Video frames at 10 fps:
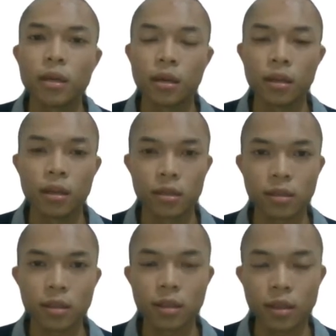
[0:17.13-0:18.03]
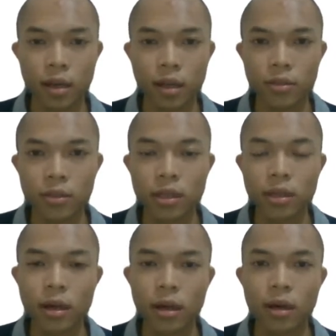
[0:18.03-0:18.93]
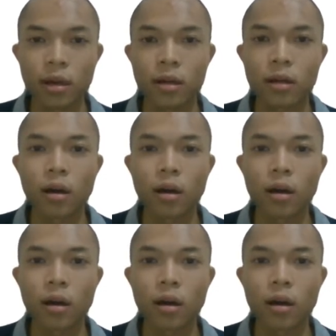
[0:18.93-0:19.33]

in a certain country are